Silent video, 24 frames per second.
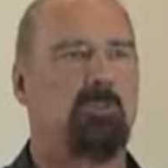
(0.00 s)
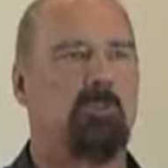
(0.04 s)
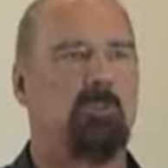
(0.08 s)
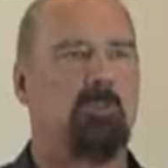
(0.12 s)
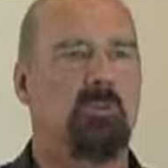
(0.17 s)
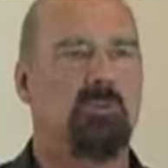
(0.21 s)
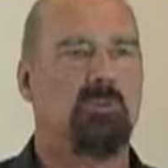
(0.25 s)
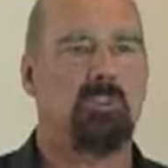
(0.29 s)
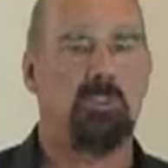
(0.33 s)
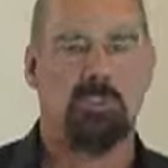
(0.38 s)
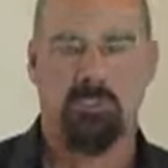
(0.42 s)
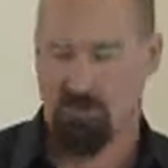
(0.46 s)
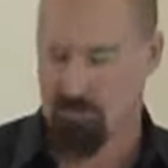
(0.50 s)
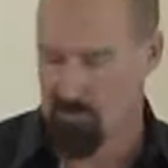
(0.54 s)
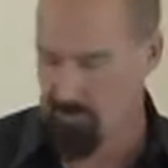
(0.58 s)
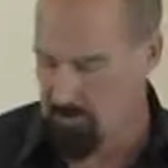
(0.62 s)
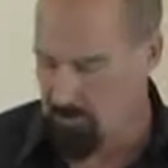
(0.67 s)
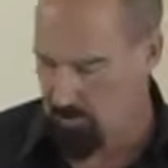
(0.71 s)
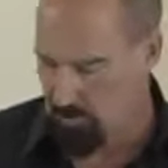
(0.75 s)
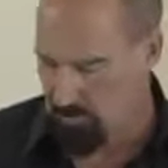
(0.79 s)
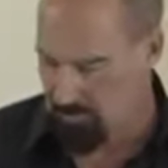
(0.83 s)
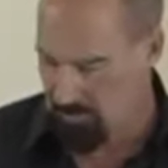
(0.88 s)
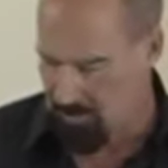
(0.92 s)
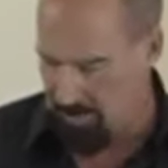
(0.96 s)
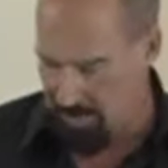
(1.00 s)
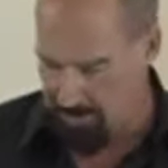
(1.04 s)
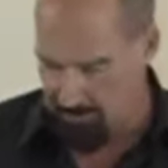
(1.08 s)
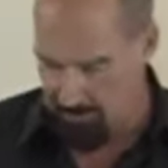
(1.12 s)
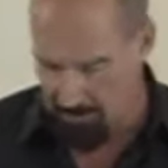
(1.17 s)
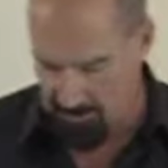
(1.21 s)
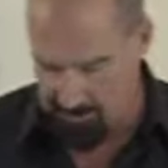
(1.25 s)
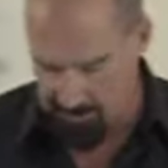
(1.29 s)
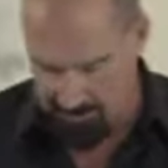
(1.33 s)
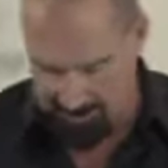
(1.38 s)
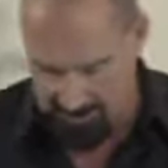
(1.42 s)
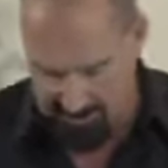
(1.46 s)
from a system called
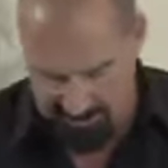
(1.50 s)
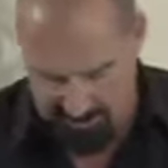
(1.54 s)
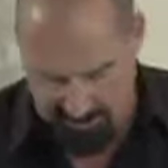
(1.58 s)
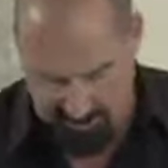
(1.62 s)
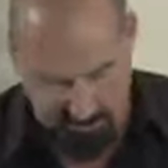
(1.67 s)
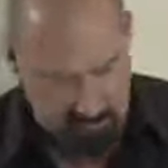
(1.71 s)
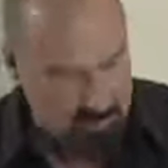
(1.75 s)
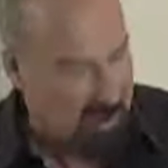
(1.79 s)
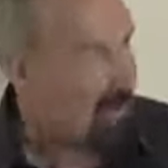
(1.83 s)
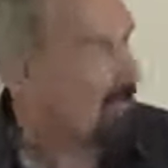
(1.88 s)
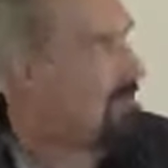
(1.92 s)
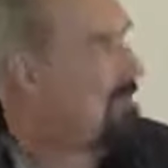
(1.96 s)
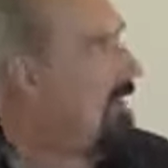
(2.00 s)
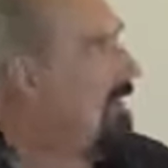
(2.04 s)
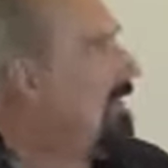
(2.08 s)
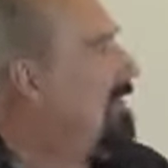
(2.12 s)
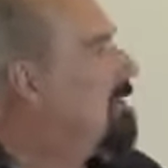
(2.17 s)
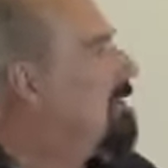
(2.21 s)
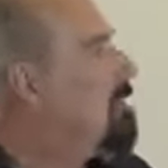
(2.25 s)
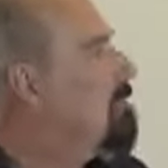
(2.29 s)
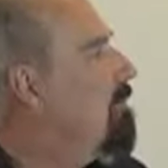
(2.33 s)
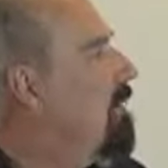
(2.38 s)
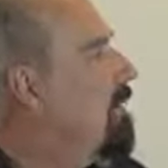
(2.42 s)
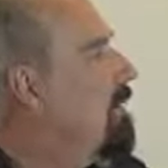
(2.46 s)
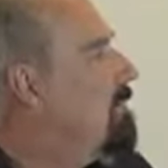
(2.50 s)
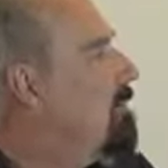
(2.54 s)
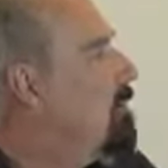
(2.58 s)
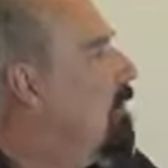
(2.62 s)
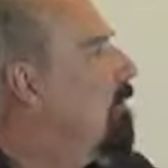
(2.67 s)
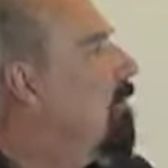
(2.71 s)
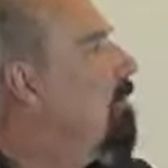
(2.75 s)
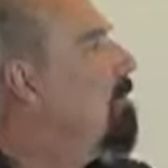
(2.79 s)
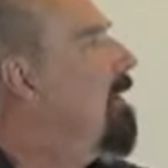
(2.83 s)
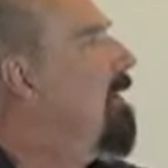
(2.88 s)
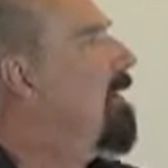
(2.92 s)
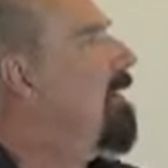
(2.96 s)
General Systematics by
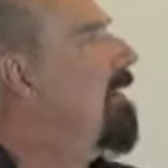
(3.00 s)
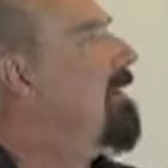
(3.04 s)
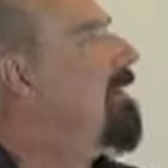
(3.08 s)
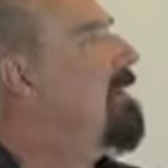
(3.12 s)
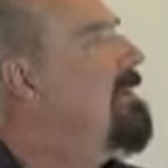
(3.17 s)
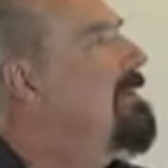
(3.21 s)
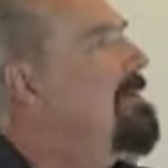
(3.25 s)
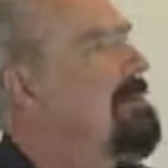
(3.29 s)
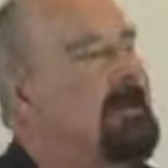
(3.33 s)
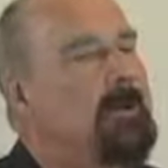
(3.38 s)
John Bennett.